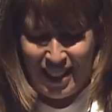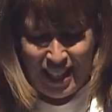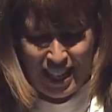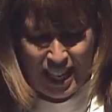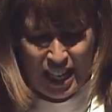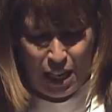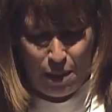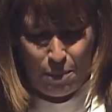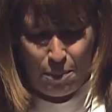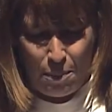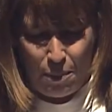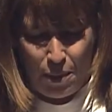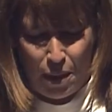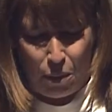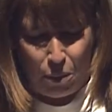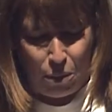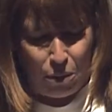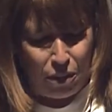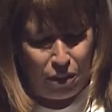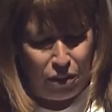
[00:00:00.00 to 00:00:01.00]
Um, there
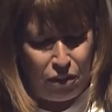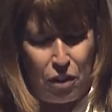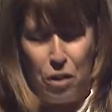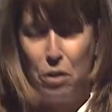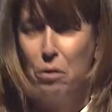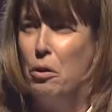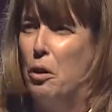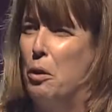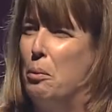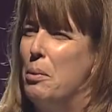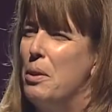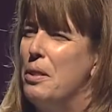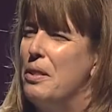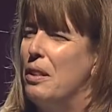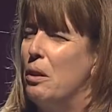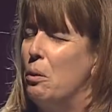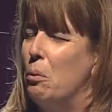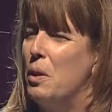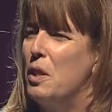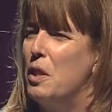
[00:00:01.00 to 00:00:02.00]
were a few rumours
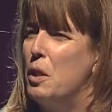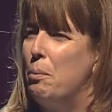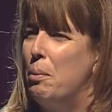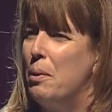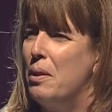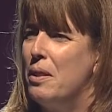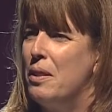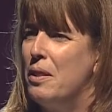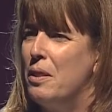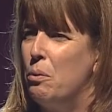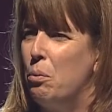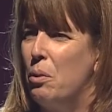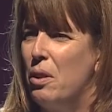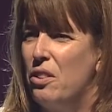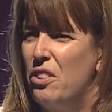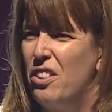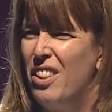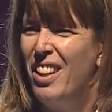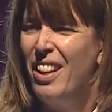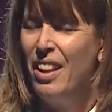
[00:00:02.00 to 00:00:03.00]
and whispers,
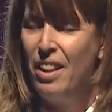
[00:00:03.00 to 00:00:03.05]
which